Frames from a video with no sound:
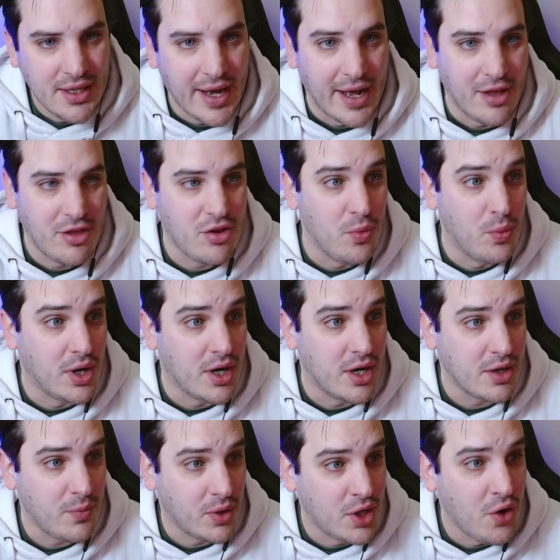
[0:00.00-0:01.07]
So we're
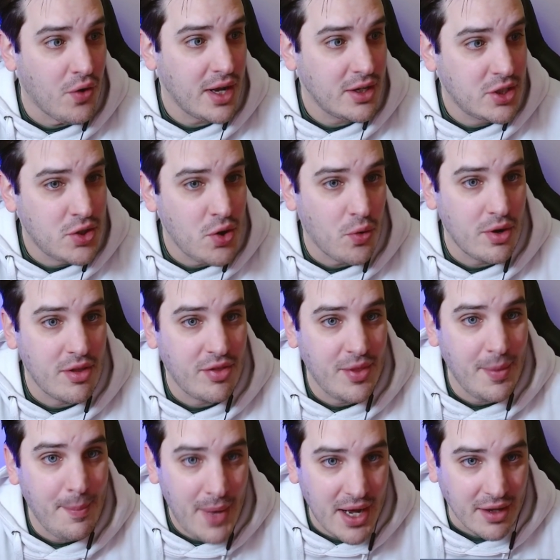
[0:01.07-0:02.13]
going towards the
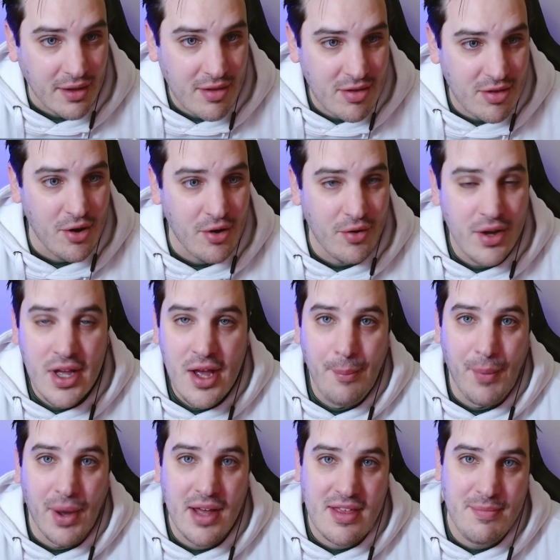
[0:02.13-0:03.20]
monks. So
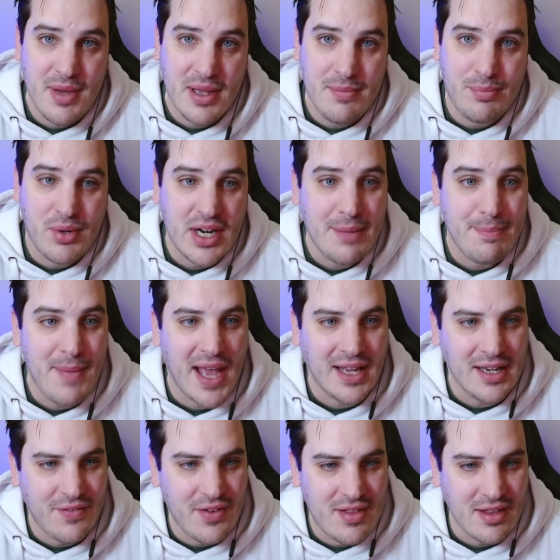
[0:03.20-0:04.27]
monks have been pretty
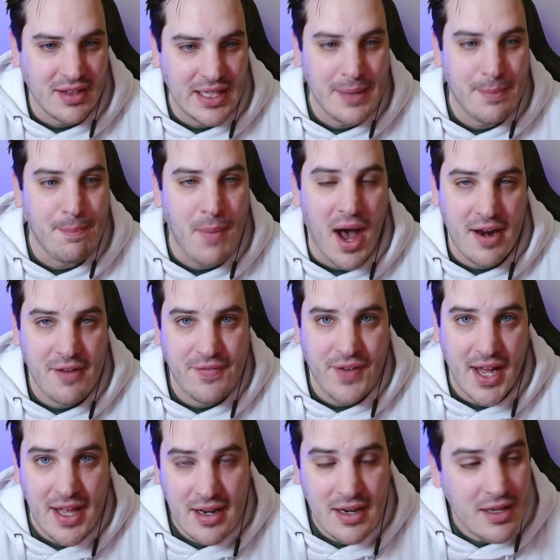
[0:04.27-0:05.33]
magnificently
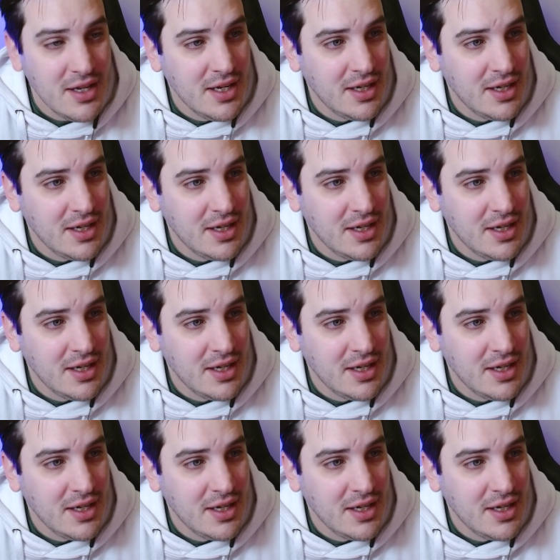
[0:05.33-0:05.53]
modified.